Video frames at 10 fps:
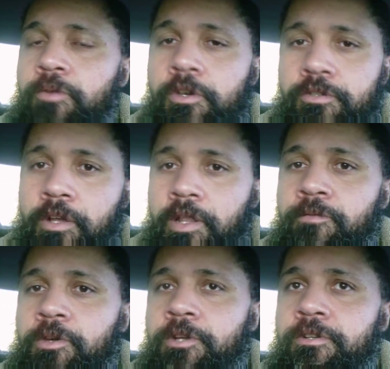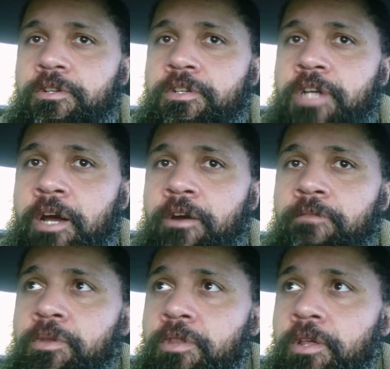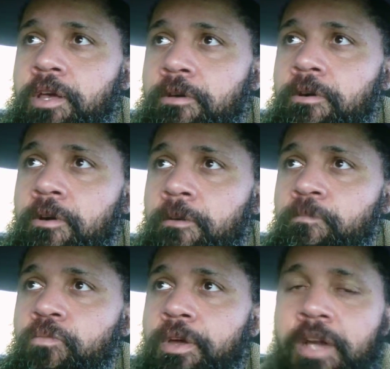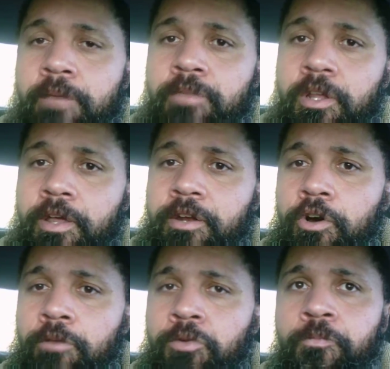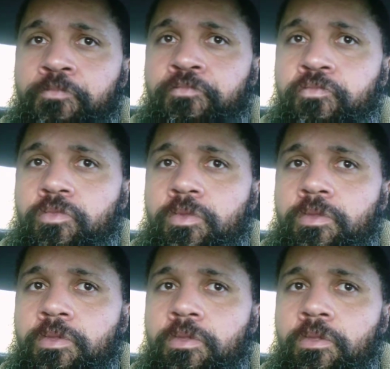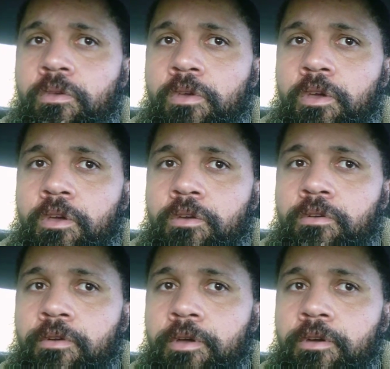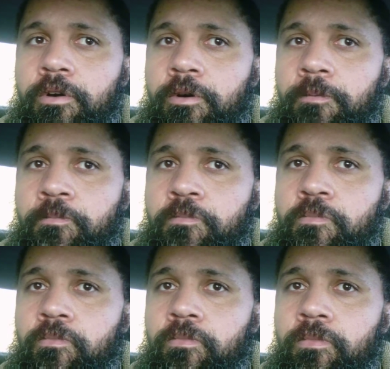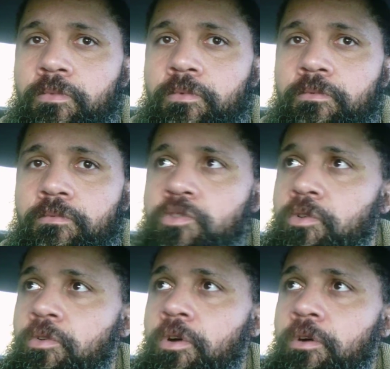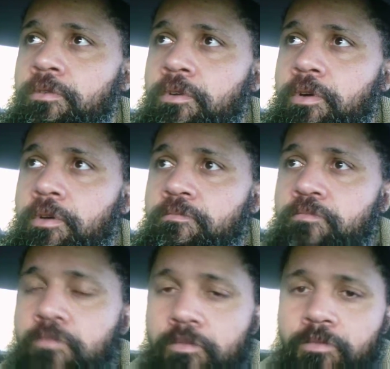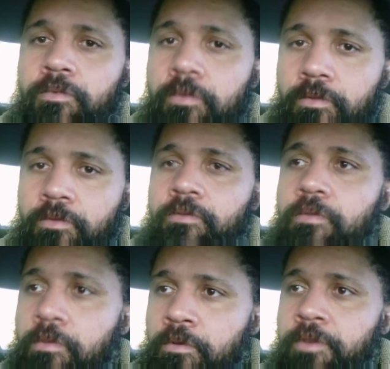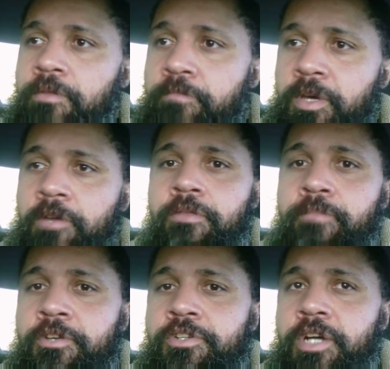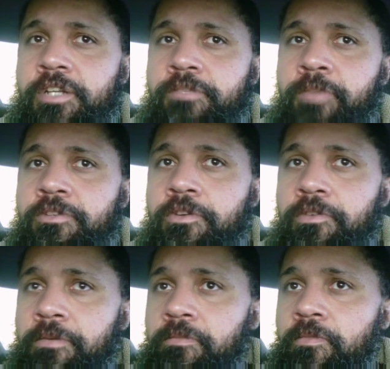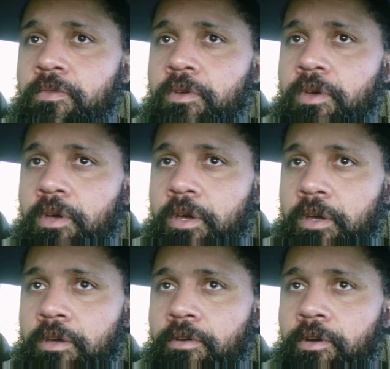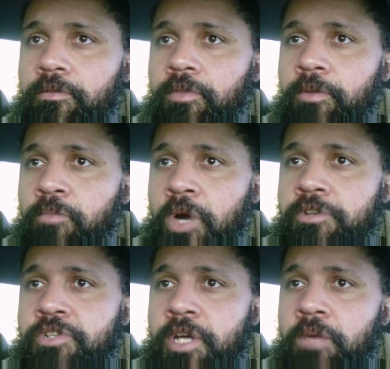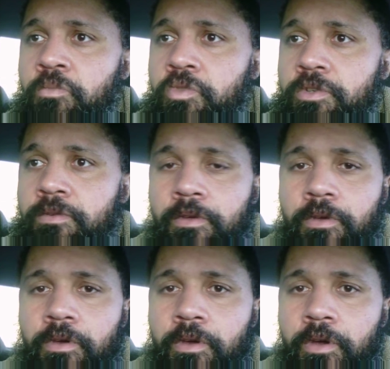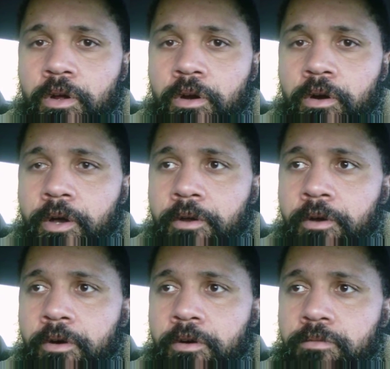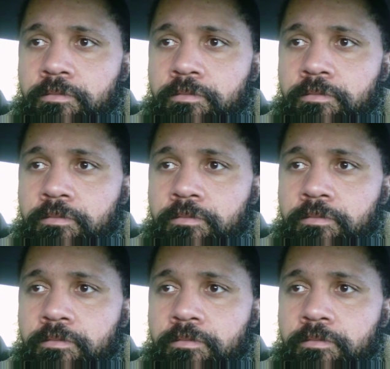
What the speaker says: like a lot of them get tired. But they're like not many like noble, like so-called like the big shots basically, like LeBron James, alright, or